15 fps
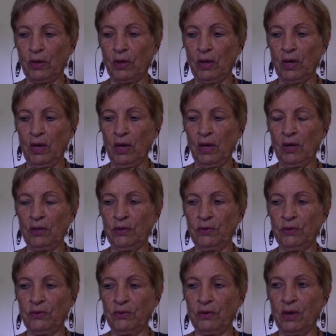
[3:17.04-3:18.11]

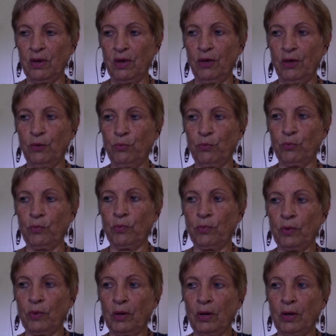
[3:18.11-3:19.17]
And
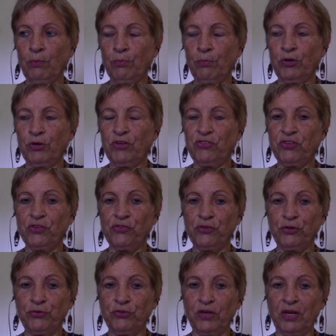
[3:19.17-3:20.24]
I'm pretty
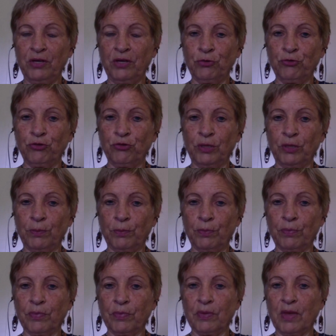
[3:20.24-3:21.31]
sensitive to energy.
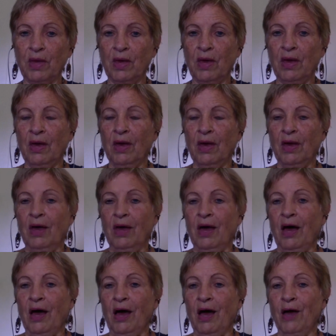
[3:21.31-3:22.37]

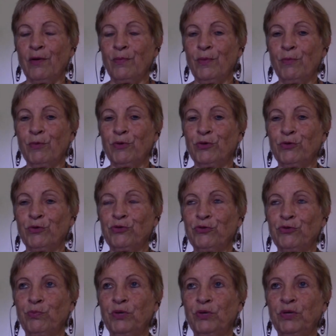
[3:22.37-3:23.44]
I remember there's
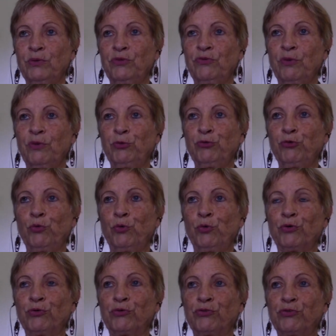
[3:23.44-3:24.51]
these big double
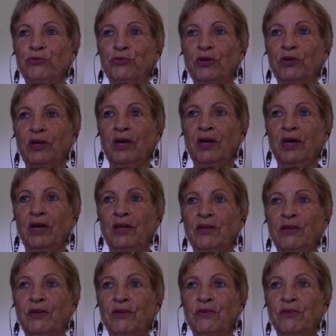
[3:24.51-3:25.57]
doors,
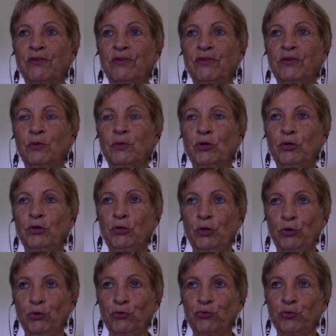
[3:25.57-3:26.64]
and they were
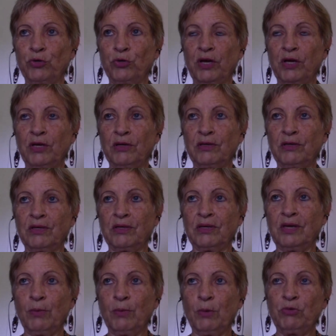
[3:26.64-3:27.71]
closed when I
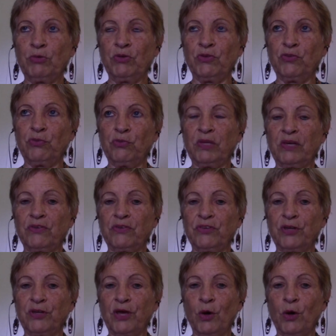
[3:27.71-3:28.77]
came up to this place,
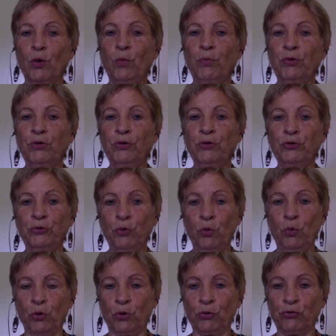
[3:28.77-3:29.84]
and I opened the
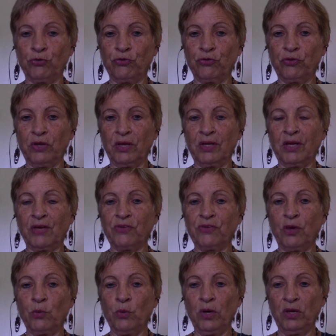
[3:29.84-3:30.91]
doors, and as I
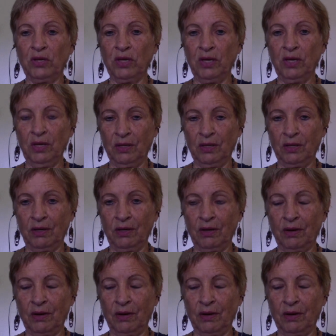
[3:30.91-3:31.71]
went in,